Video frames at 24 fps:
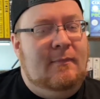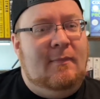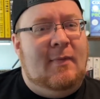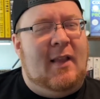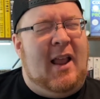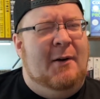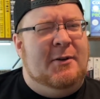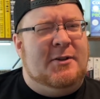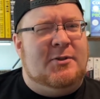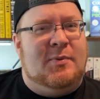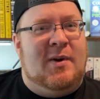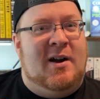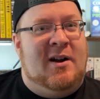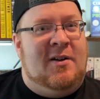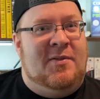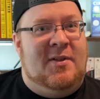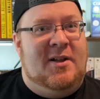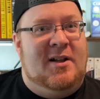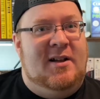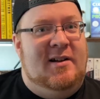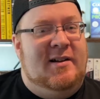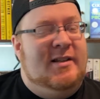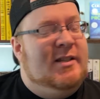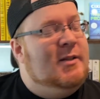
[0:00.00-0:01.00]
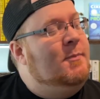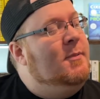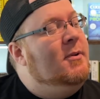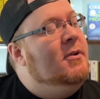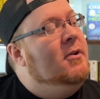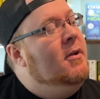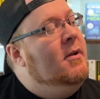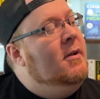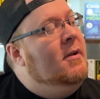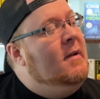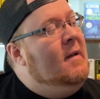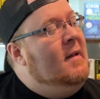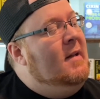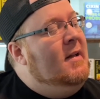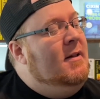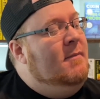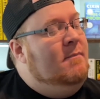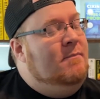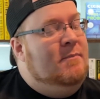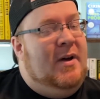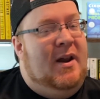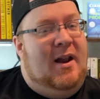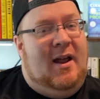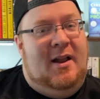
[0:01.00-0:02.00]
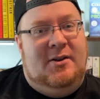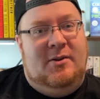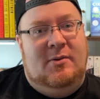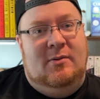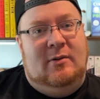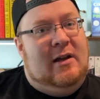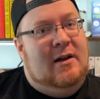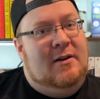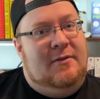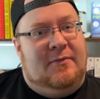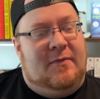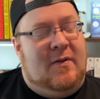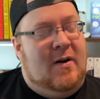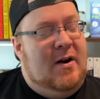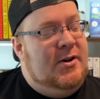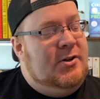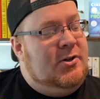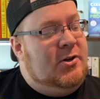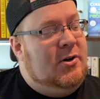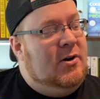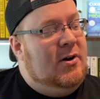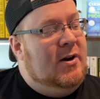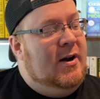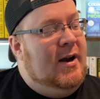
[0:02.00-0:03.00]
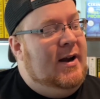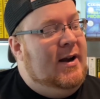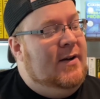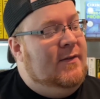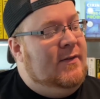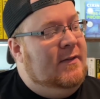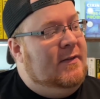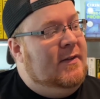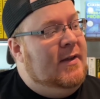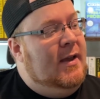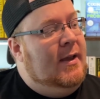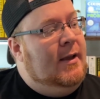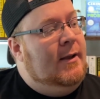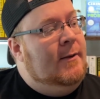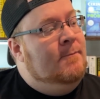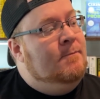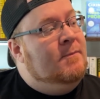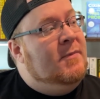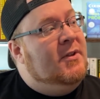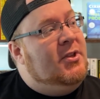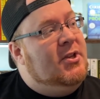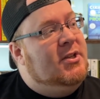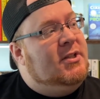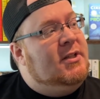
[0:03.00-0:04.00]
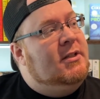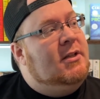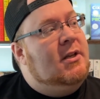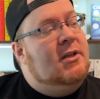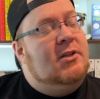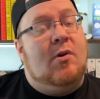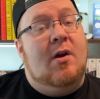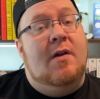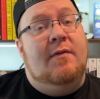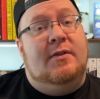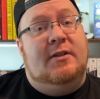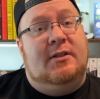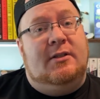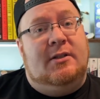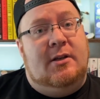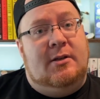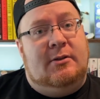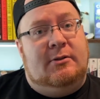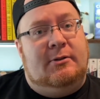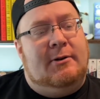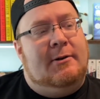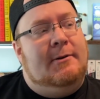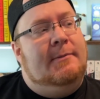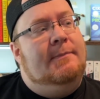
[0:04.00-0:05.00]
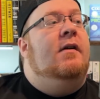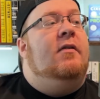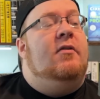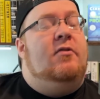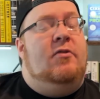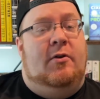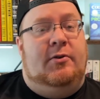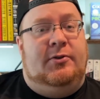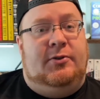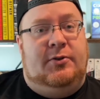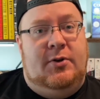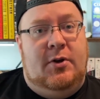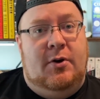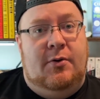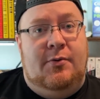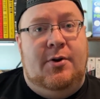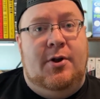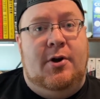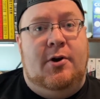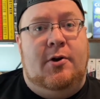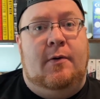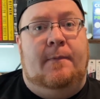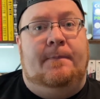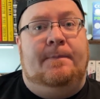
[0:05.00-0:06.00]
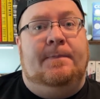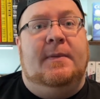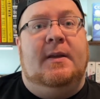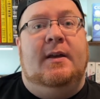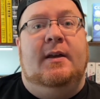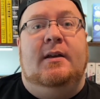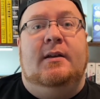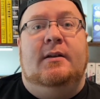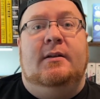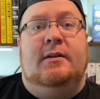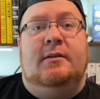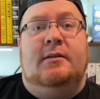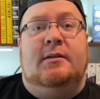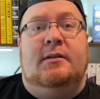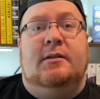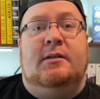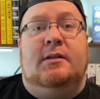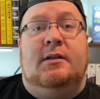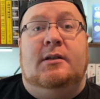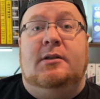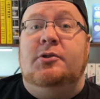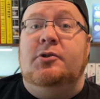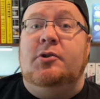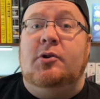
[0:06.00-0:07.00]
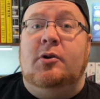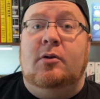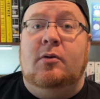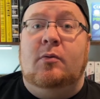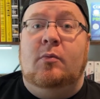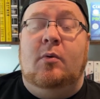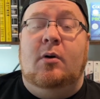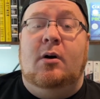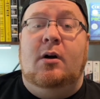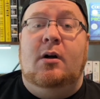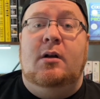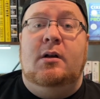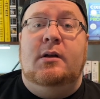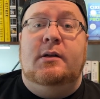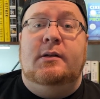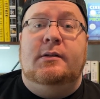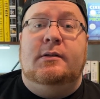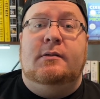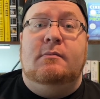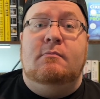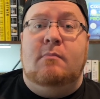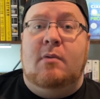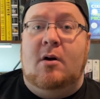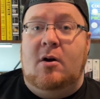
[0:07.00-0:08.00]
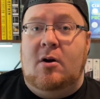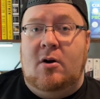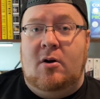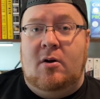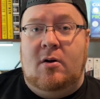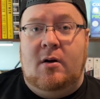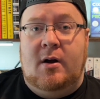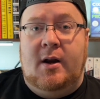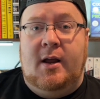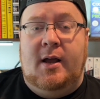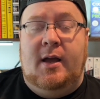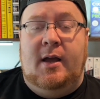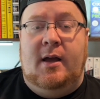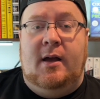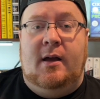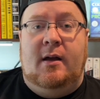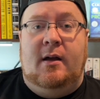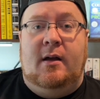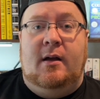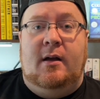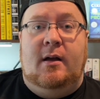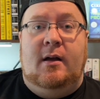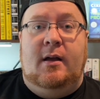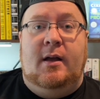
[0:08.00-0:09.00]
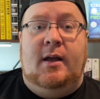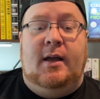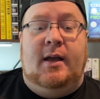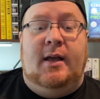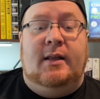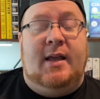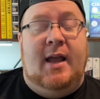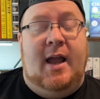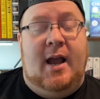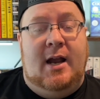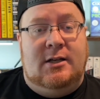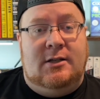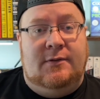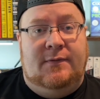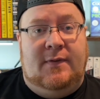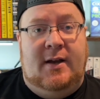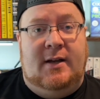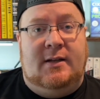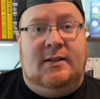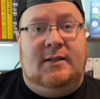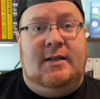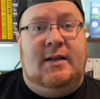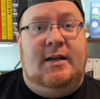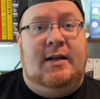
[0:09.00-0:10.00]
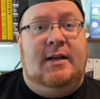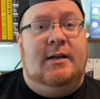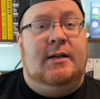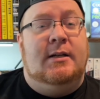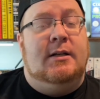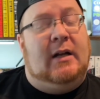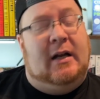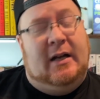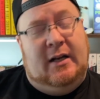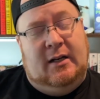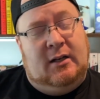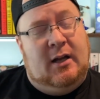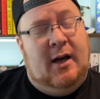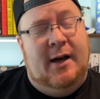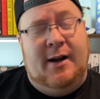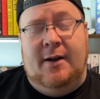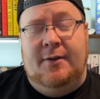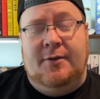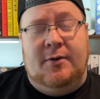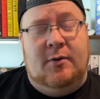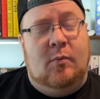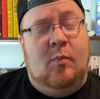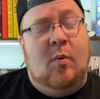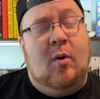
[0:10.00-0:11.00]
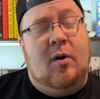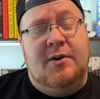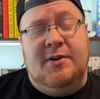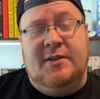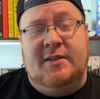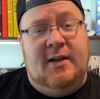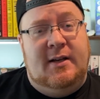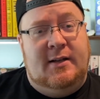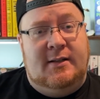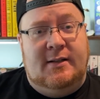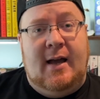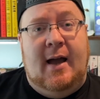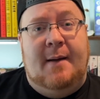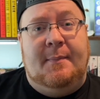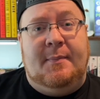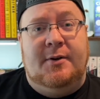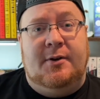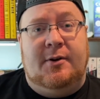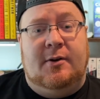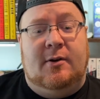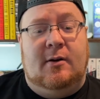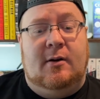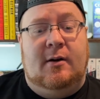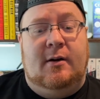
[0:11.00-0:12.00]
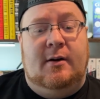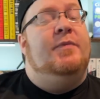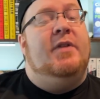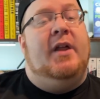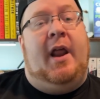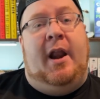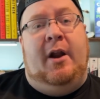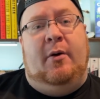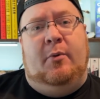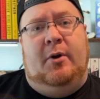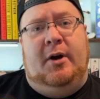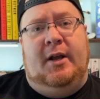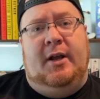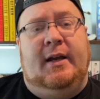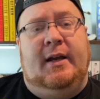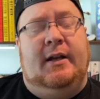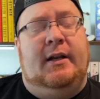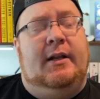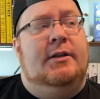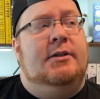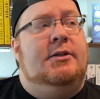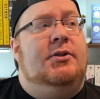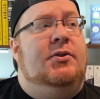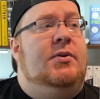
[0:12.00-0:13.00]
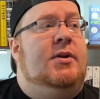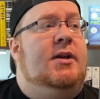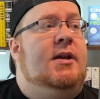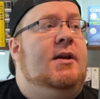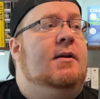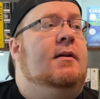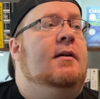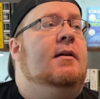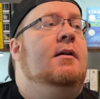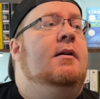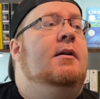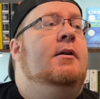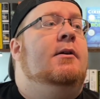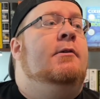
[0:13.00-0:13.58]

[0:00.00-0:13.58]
I was right on the cusp, but I do love Frasier and everything. But this is the story of his sister. For those who don't know, his sister was murdered at the age of 18. A lot of other worse things happened to her that I don't want into here.